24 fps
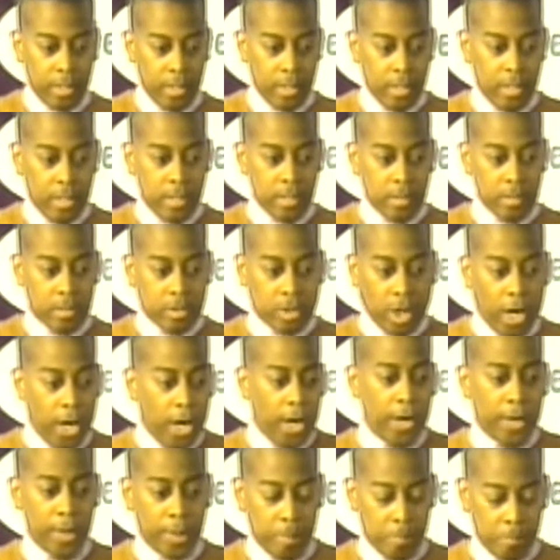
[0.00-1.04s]
with a
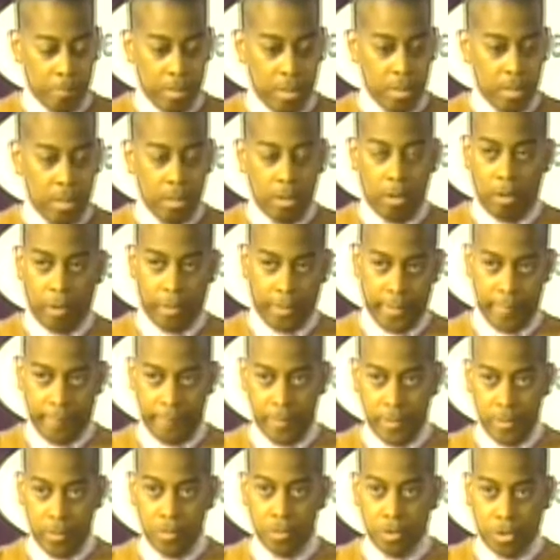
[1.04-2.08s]
term
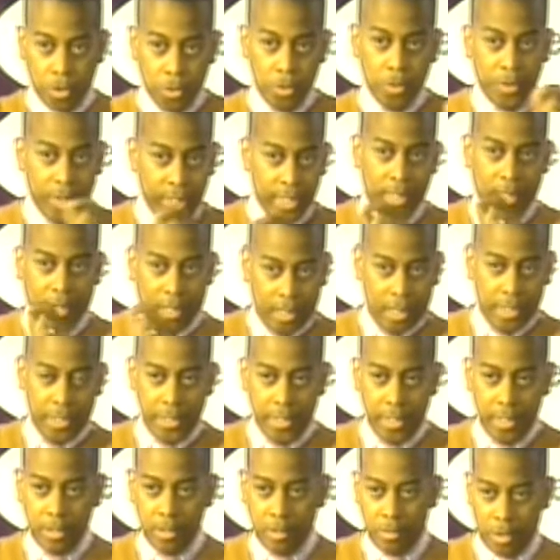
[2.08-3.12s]
on it, to
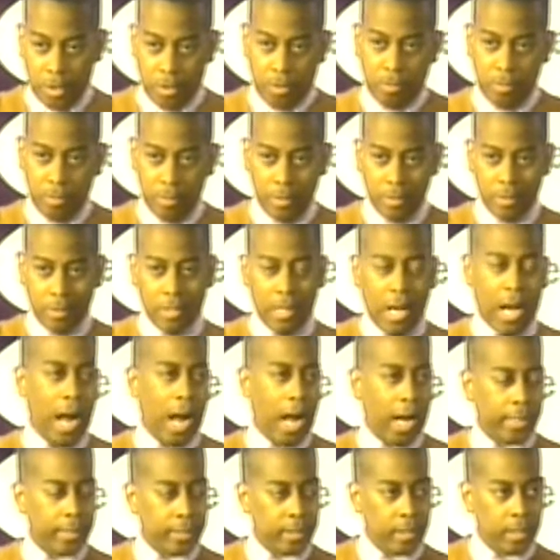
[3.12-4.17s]
the unknown
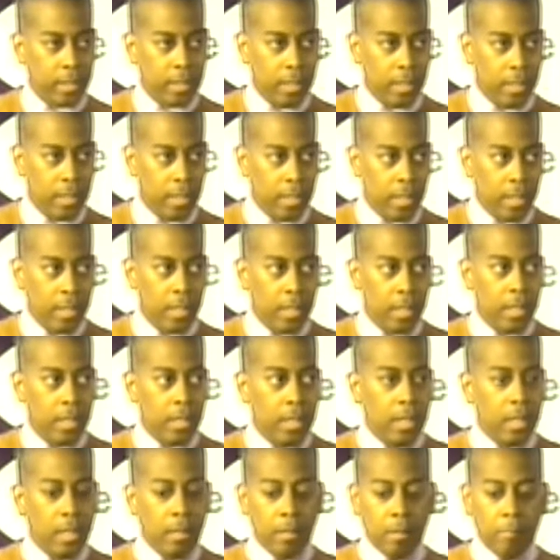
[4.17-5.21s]
God.
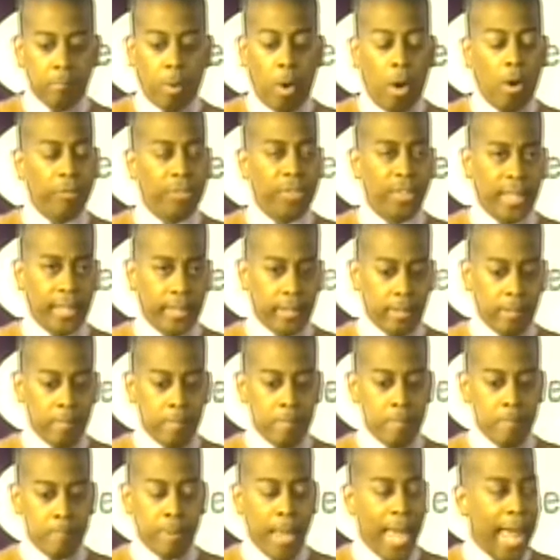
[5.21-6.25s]
Both
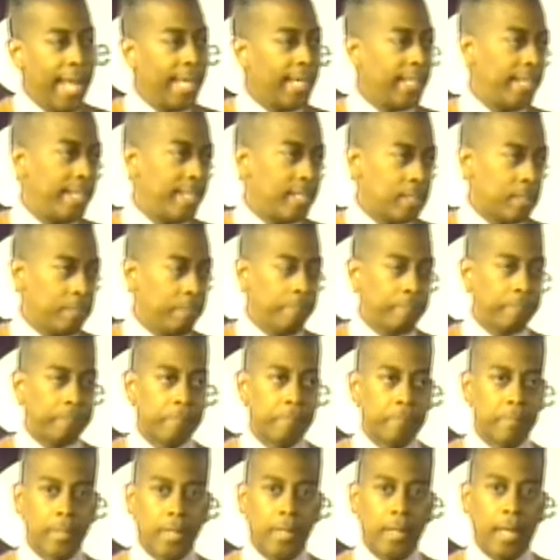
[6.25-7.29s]
in
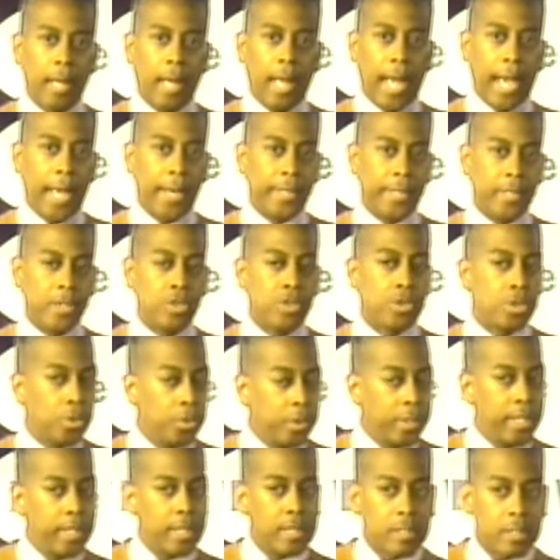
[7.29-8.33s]
paganism and
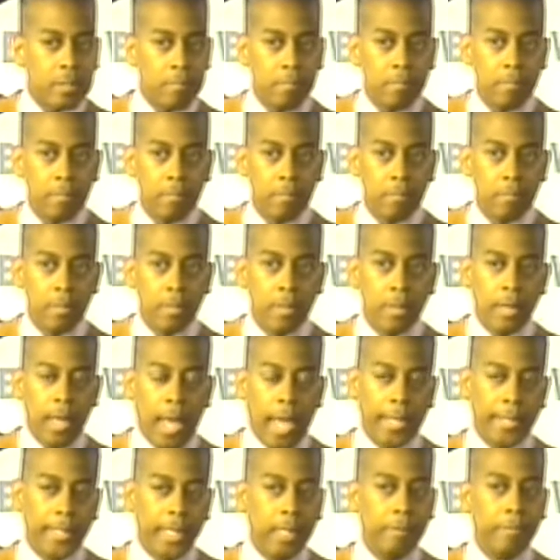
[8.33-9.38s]
in Judaism
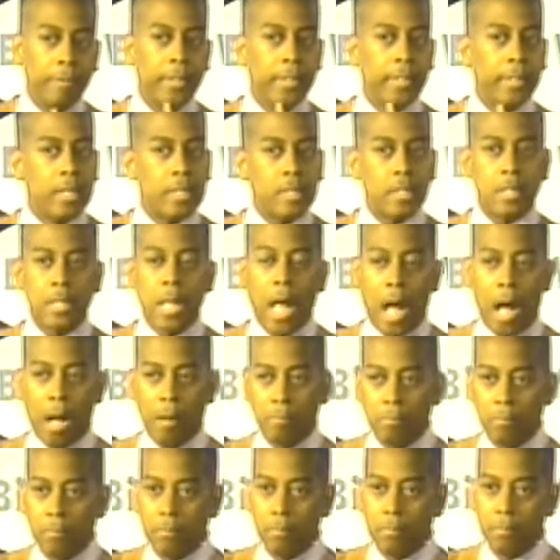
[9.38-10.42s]
and even in
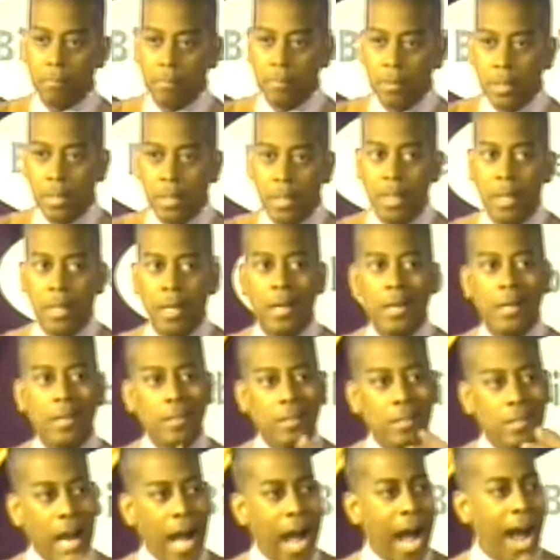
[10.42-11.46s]
Islam,
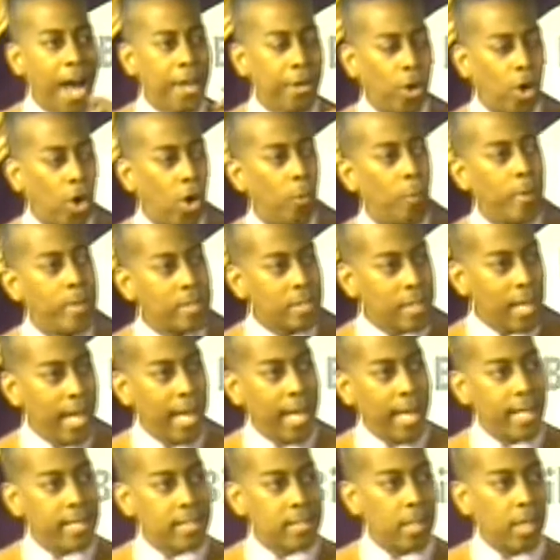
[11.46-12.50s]
God
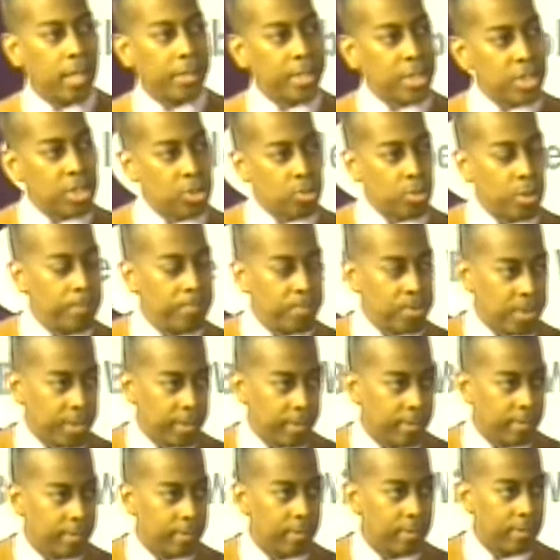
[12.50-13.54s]
always has a
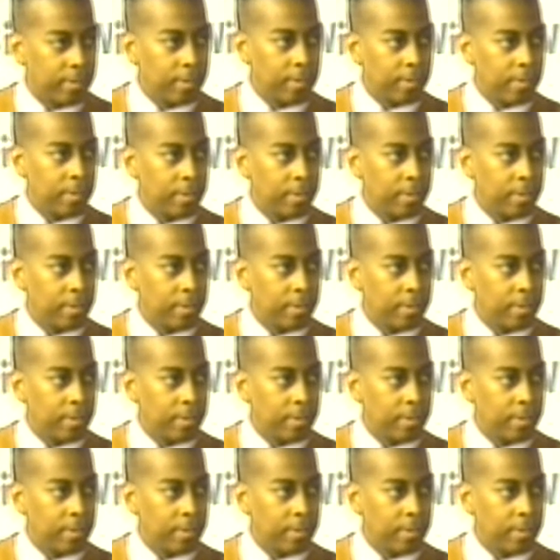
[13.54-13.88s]
description.